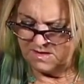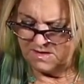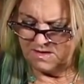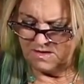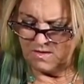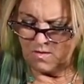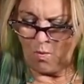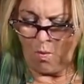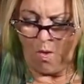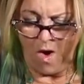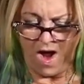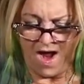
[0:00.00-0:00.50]

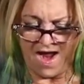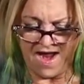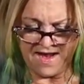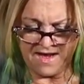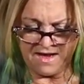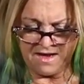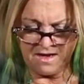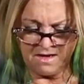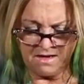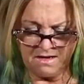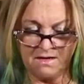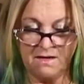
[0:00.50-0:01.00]

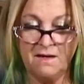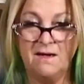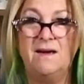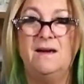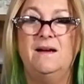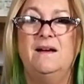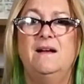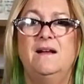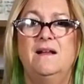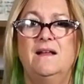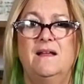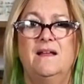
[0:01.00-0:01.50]
Why?
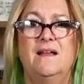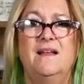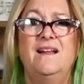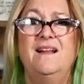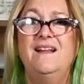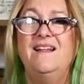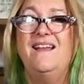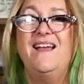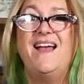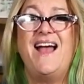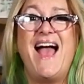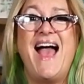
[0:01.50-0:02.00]

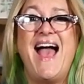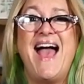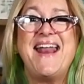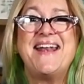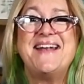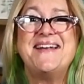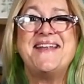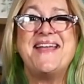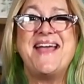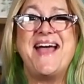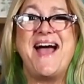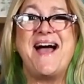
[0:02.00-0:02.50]
I
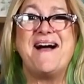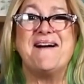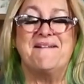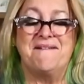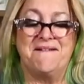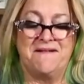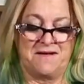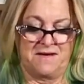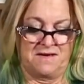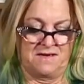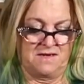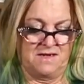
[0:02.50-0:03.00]
don't know.
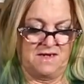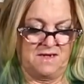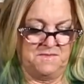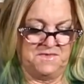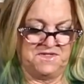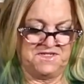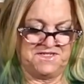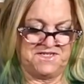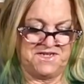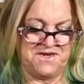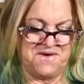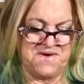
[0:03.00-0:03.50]
I'm
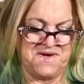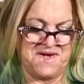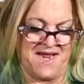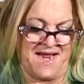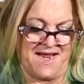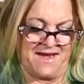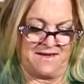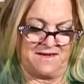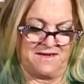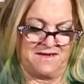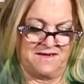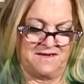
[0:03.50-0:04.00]
just doing
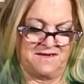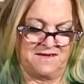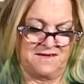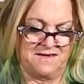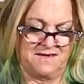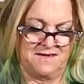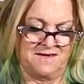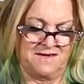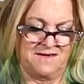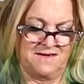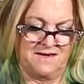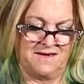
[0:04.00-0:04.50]
it.
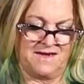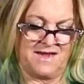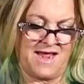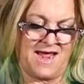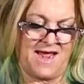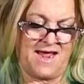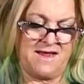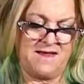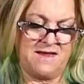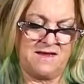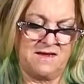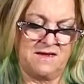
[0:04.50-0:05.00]

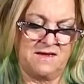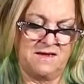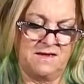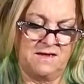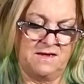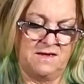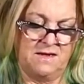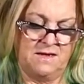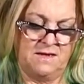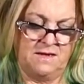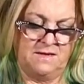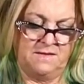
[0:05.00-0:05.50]
Okay?
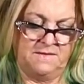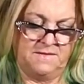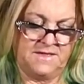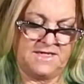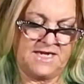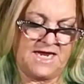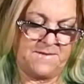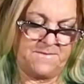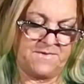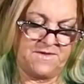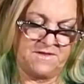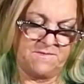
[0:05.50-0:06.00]

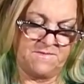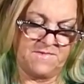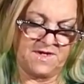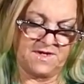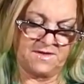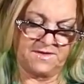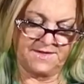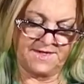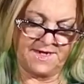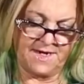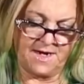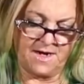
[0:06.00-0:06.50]
Taping the middle
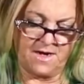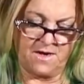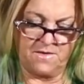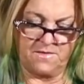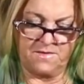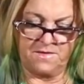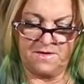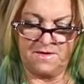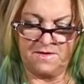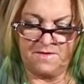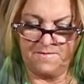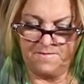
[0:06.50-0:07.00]
down.